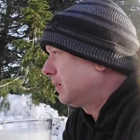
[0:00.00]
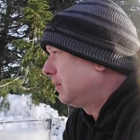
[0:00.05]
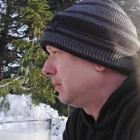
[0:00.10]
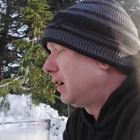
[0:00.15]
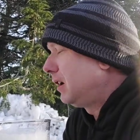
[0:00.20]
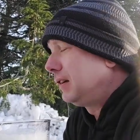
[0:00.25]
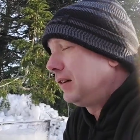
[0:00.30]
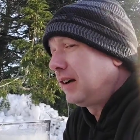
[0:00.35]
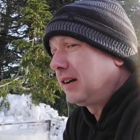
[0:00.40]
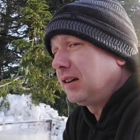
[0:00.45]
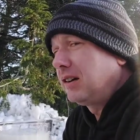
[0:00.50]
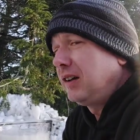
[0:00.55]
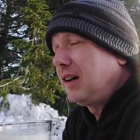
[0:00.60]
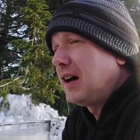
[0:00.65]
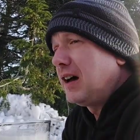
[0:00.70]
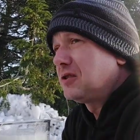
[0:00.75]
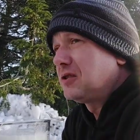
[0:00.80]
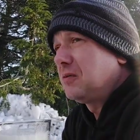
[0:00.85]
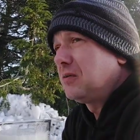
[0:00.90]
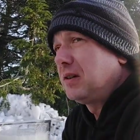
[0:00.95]
Unlike the
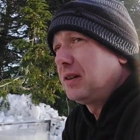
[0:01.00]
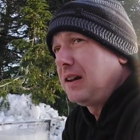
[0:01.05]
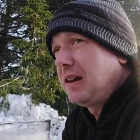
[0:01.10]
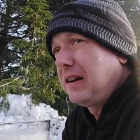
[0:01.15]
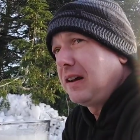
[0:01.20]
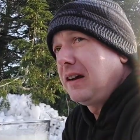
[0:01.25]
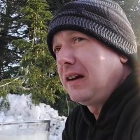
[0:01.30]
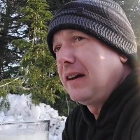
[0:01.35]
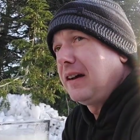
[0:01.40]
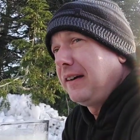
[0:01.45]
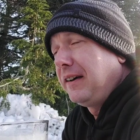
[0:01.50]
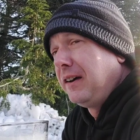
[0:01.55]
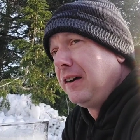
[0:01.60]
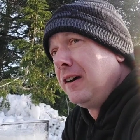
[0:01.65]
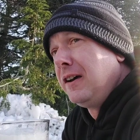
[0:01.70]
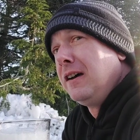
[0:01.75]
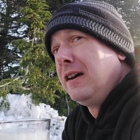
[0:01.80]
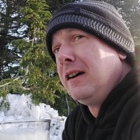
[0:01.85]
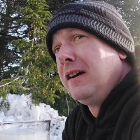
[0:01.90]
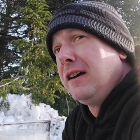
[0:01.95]
last one that
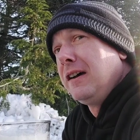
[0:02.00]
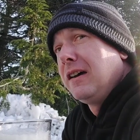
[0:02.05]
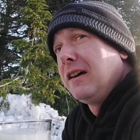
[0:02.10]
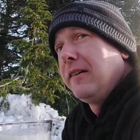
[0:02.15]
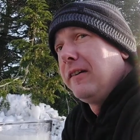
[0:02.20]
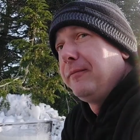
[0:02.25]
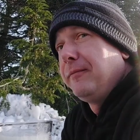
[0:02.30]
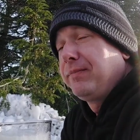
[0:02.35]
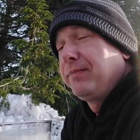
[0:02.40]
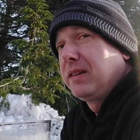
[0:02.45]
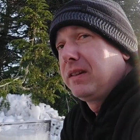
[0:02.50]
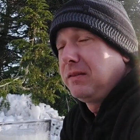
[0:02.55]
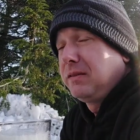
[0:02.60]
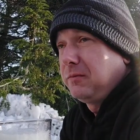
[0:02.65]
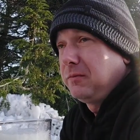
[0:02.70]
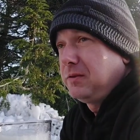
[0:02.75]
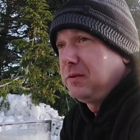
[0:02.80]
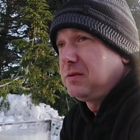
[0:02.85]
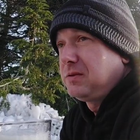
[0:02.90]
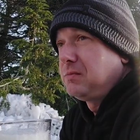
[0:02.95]

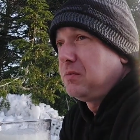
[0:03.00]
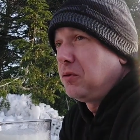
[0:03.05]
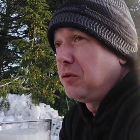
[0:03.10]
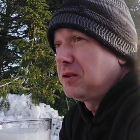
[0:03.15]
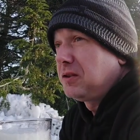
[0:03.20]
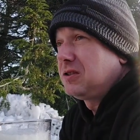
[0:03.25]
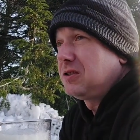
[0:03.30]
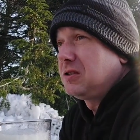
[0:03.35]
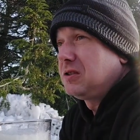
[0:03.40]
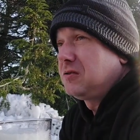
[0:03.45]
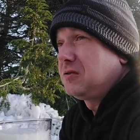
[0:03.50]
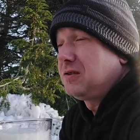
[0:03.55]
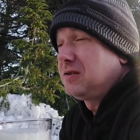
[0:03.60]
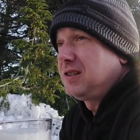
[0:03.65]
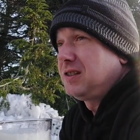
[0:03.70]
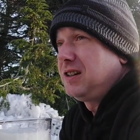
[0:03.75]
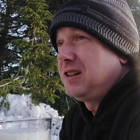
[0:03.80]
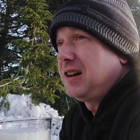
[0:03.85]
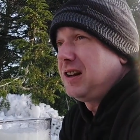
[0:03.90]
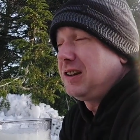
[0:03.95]
was more
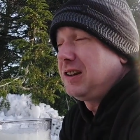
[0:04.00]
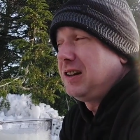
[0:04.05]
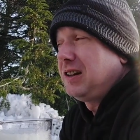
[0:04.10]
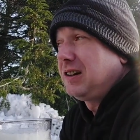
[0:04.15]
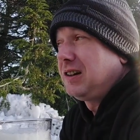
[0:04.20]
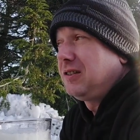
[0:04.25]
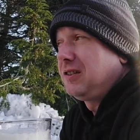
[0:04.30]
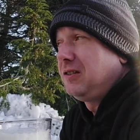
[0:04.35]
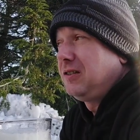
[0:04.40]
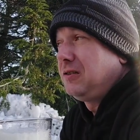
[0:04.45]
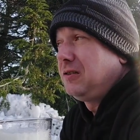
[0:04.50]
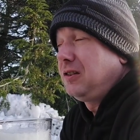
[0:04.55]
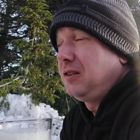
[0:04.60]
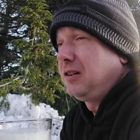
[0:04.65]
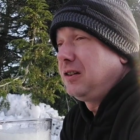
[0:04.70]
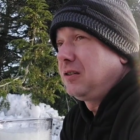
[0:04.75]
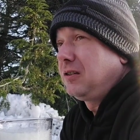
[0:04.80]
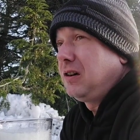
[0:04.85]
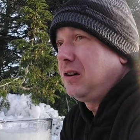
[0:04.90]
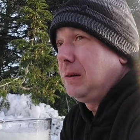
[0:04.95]
citrusy, I think, due to
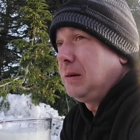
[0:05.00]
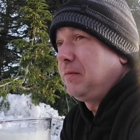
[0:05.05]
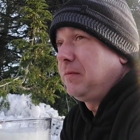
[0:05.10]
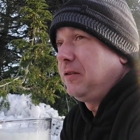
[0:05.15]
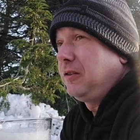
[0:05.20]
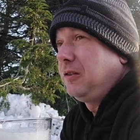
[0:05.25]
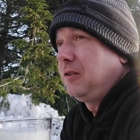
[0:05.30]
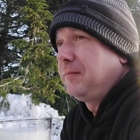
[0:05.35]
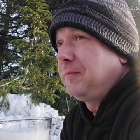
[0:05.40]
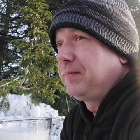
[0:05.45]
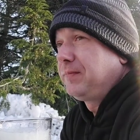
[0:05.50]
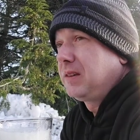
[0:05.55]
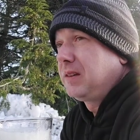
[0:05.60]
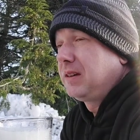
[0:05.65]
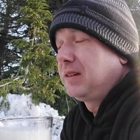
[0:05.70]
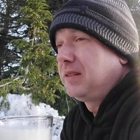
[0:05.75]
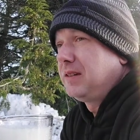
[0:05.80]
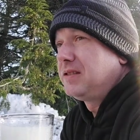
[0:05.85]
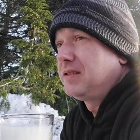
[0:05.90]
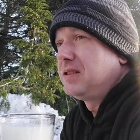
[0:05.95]
the grapefruit.
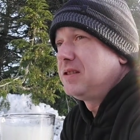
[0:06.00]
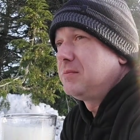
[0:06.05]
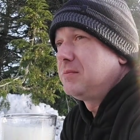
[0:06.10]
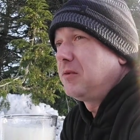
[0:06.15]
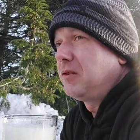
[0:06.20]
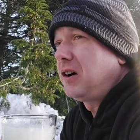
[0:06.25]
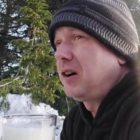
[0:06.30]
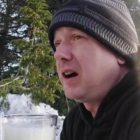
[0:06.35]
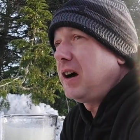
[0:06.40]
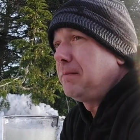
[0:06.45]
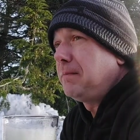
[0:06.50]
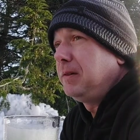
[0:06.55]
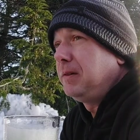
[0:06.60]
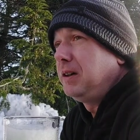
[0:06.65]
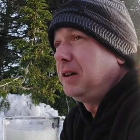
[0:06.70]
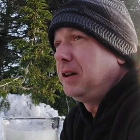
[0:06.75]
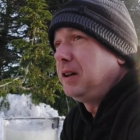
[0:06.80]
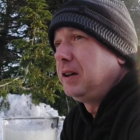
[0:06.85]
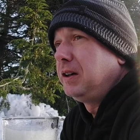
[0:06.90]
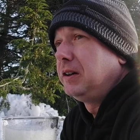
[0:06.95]
This is more hoppy.